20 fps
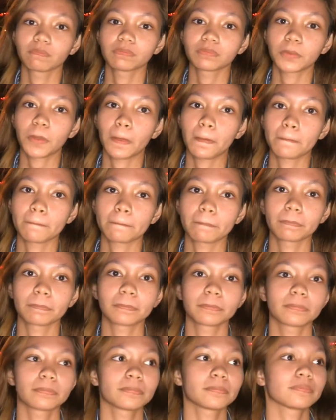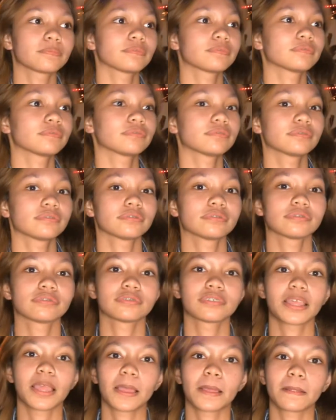why do Filipinos
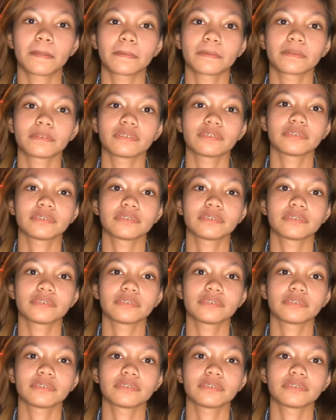still